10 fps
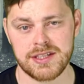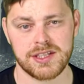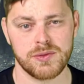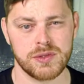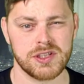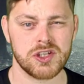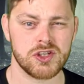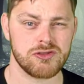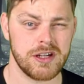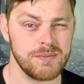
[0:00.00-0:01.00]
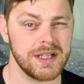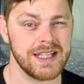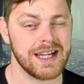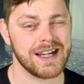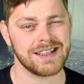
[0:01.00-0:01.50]
the sister, was
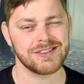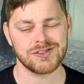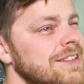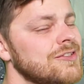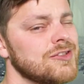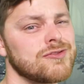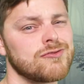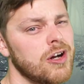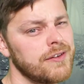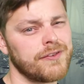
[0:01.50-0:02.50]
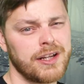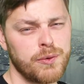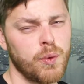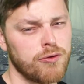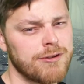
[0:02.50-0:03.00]
extremely and rightfully
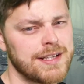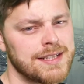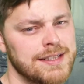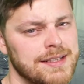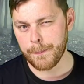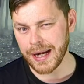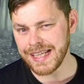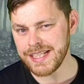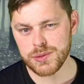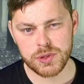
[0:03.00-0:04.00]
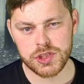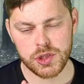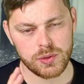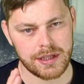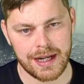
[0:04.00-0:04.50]
worried. The police
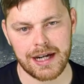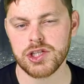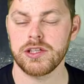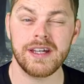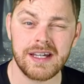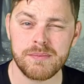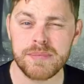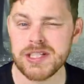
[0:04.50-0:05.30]
were soon in action.